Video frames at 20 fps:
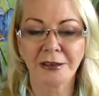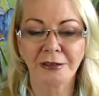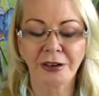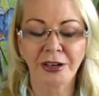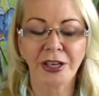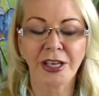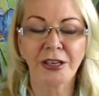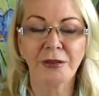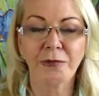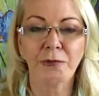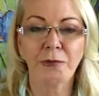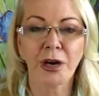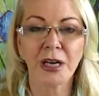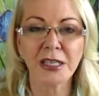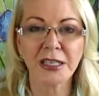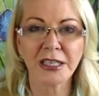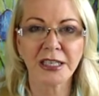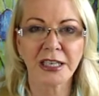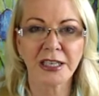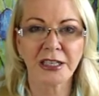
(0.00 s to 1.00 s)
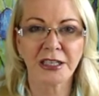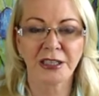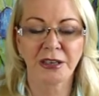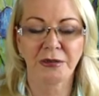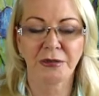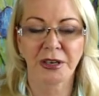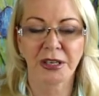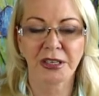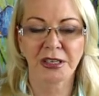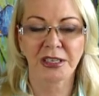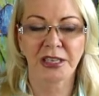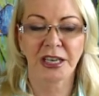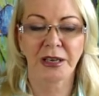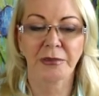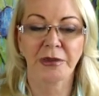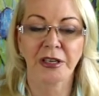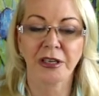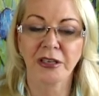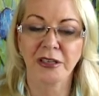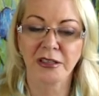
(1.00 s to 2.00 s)
or in one sense, I want to say,
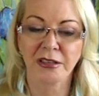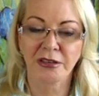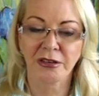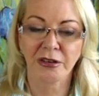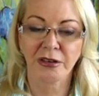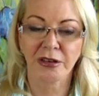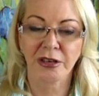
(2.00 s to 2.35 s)
because